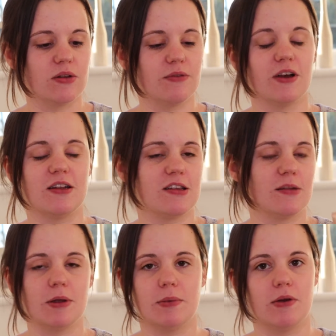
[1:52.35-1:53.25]
in fact it's the
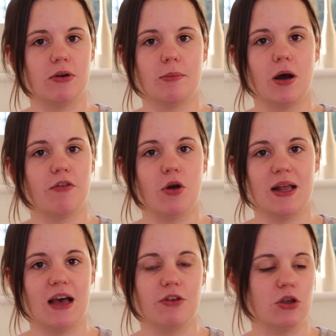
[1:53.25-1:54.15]
BB cream I've
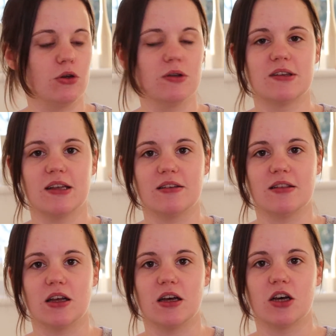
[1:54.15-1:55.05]
only ever used, is
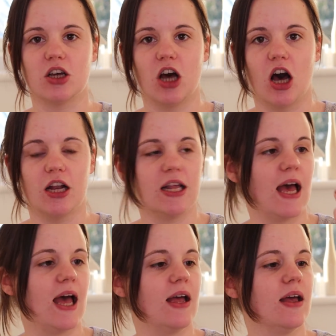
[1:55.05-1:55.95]
the
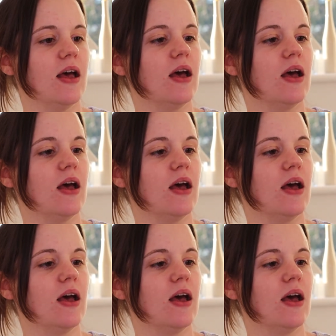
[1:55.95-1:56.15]
Garnier